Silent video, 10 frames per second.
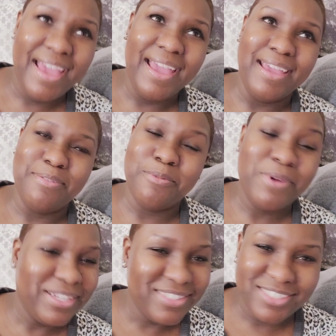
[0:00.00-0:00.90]
And
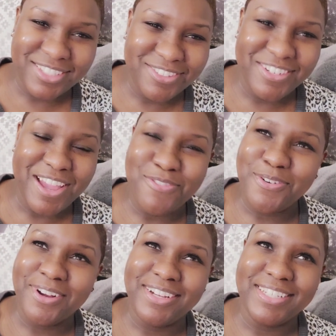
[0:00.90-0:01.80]
what does she do that
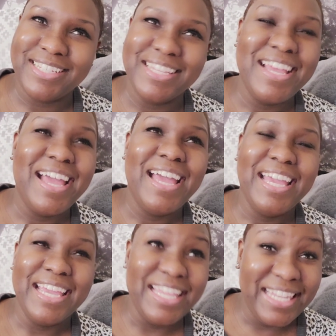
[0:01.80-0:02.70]
for, honey?
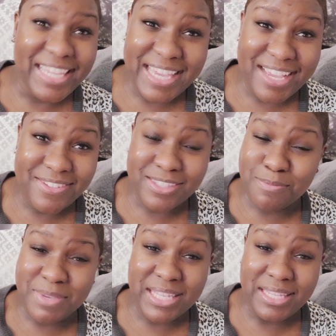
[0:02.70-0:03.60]
He leaves
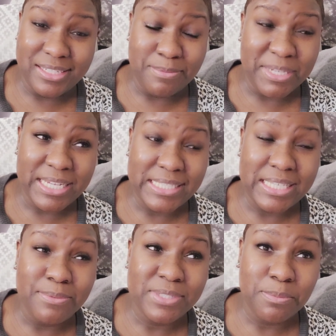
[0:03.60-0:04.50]
immediately because he
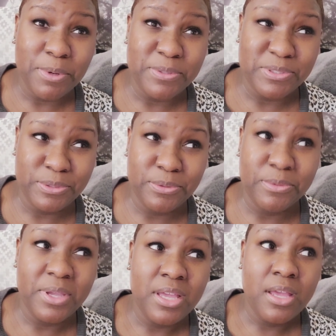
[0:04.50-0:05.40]
was supposed to
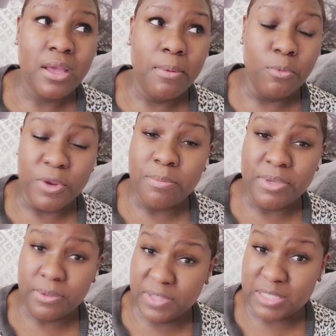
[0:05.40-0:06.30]

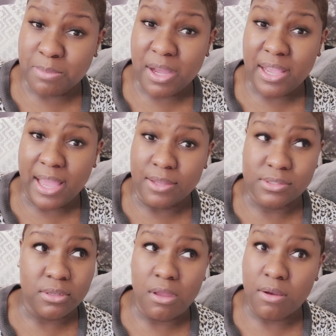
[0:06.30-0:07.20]
rebuild this bunkhouse
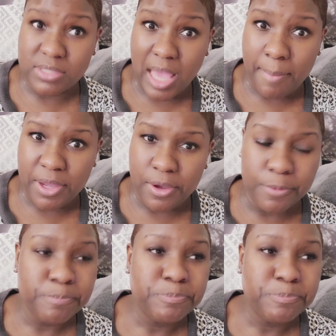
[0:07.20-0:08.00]
a long time ago.